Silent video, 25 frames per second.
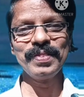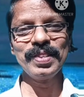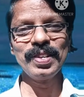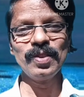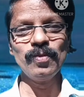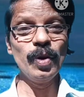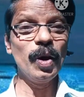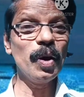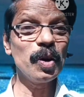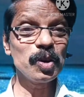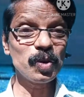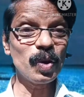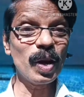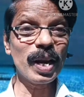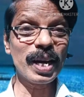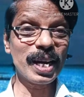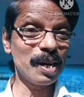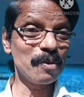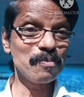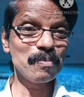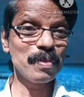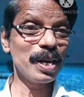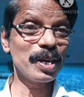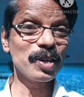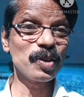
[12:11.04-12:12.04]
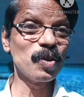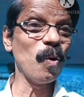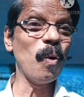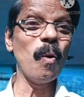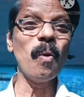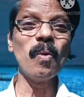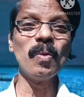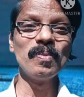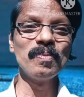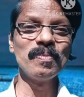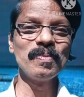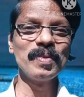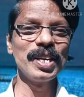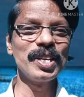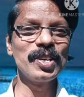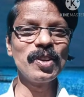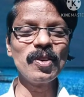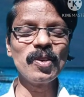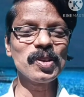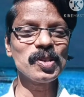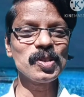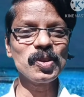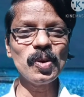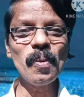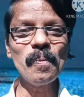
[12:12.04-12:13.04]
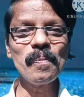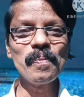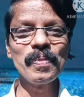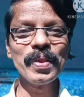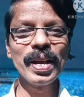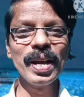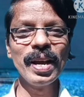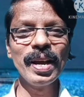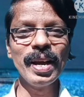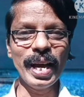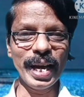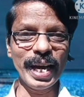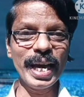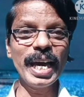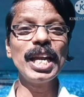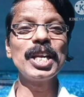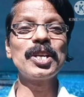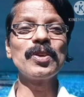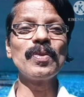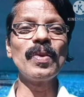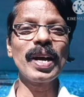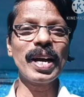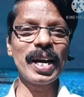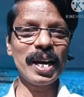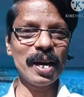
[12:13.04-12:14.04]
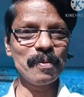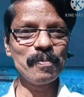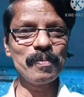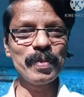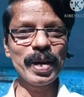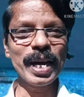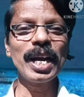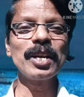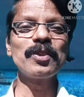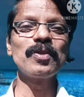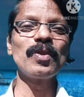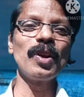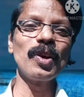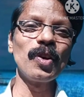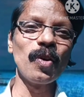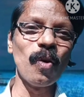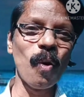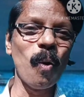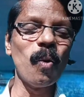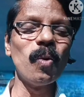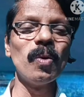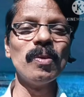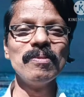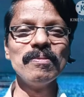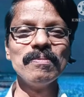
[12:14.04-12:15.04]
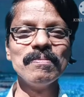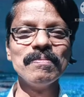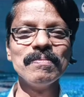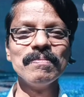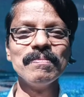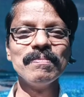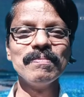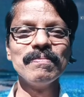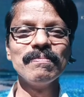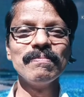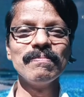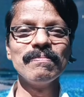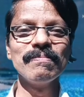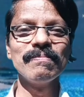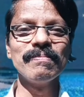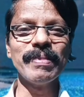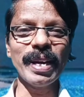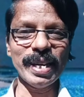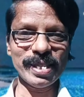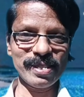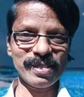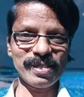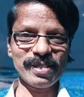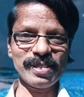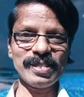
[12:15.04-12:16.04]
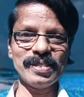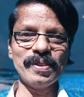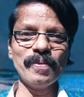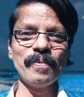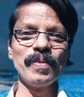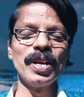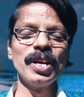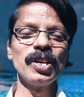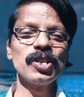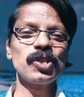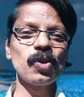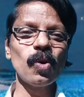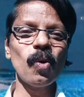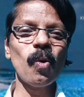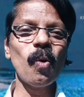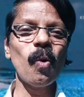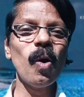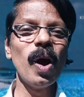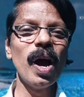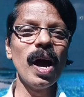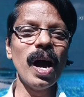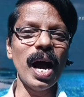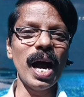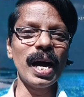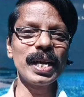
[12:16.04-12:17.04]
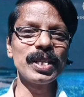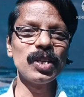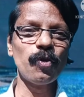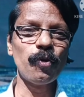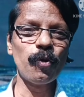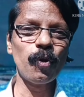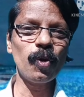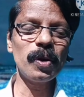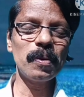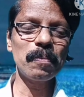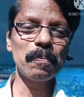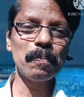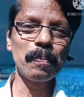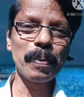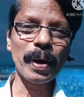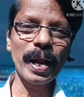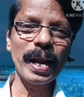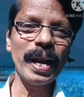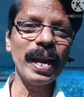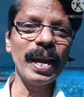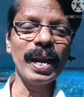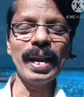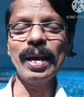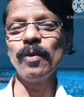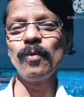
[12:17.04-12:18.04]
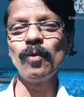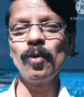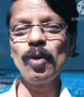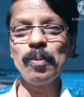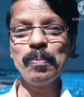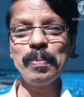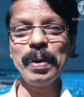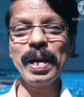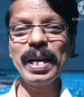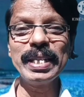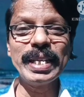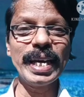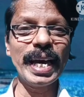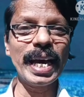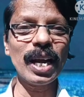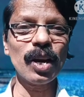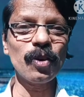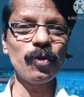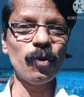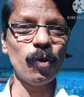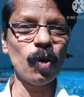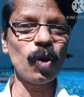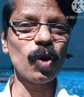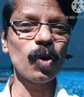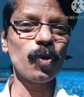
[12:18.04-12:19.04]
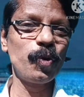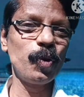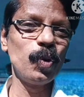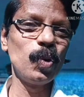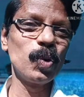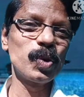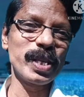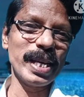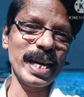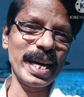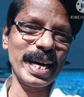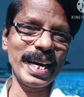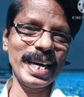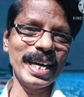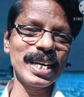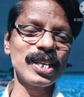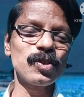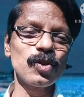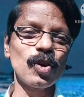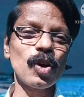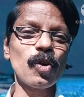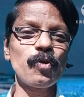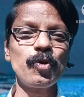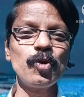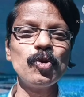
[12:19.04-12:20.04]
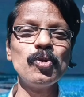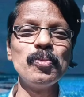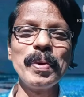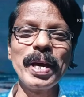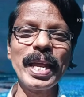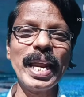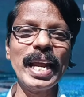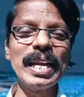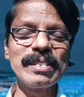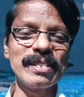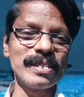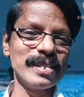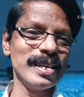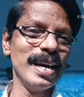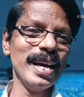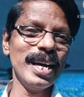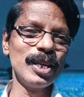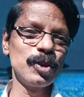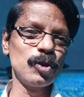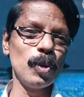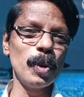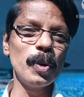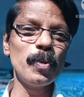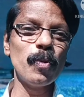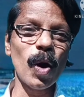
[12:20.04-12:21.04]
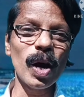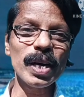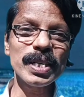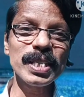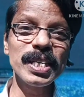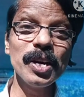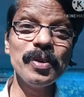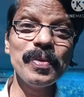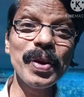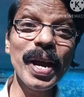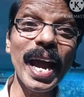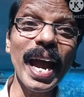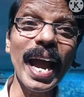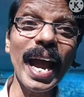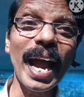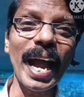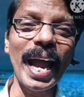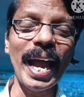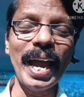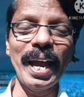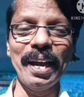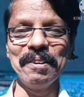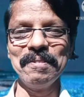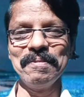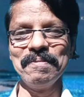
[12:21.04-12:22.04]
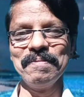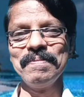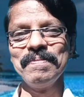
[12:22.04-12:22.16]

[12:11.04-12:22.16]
Waves will come and go, is it not so? Again, it will come, again, it will go. Yes, so, and the foot. Print would be there for a few seconds or few minutes to be washed away.